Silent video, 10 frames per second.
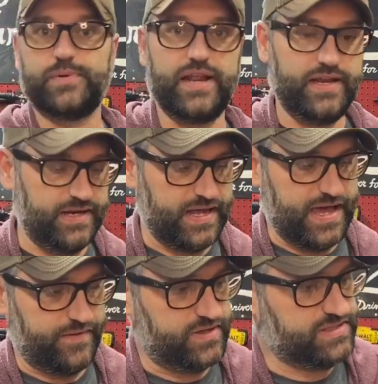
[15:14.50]
but I need to
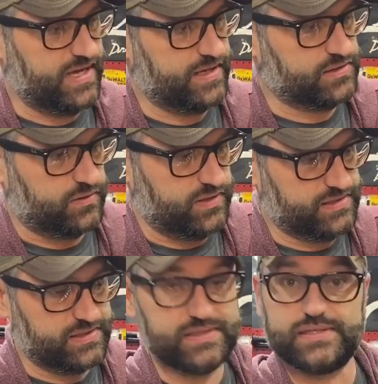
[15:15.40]
have the set. So this
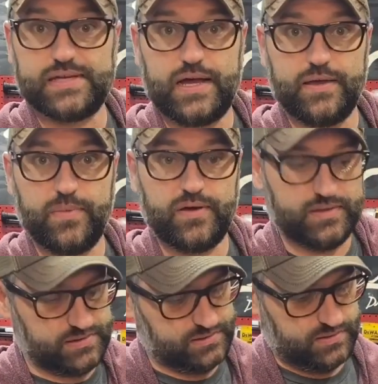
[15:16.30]
is the Socket
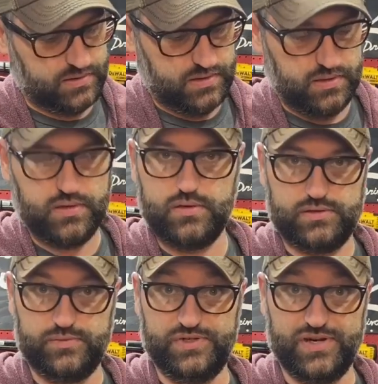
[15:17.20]
Boss.
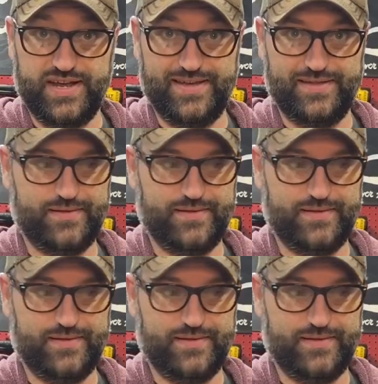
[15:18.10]
Should we try it?